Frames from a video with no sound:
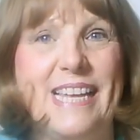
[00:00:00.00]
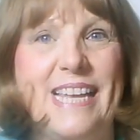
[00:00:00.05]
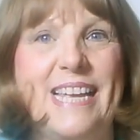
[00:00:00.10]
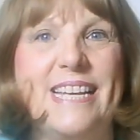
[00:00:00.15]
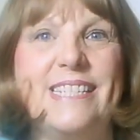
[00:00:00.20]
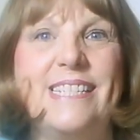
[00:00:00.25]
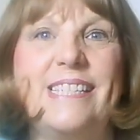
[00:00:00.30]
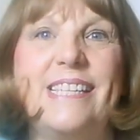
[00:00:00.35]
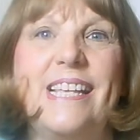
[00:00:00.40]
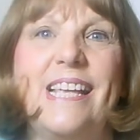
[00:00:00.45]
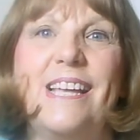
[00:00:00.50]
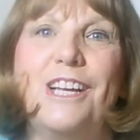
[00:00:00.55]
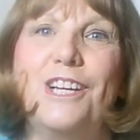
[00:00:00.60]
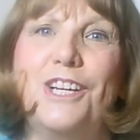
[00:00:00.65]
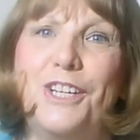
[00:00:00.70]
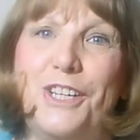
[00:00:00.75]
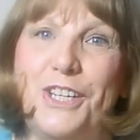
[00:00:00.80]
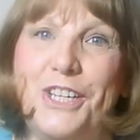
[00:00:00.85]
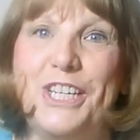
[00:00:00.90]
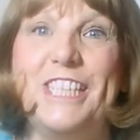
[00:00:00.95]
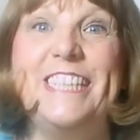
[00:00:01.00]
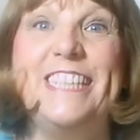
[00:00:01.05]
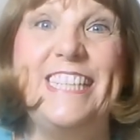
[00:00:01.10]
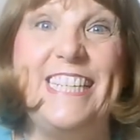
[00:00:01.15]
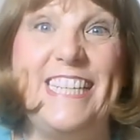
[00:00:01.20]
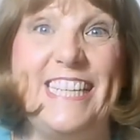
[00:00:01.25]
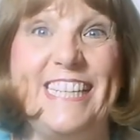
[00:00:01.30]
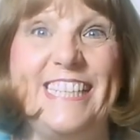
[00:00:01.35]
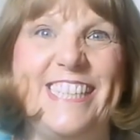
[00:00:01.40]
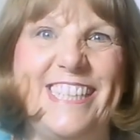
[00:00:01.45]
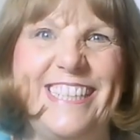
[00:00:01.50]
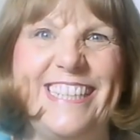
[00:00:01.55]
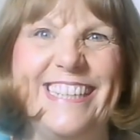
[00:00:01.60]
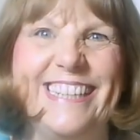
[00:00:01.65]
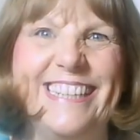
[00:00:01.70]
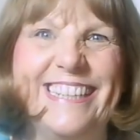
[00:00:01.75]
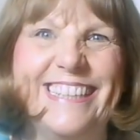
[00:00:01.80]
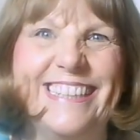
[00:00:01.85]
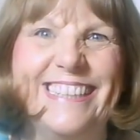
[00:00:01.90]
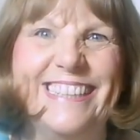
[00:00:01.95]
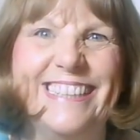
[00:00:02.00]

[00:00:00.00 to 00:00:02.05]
is good teaching.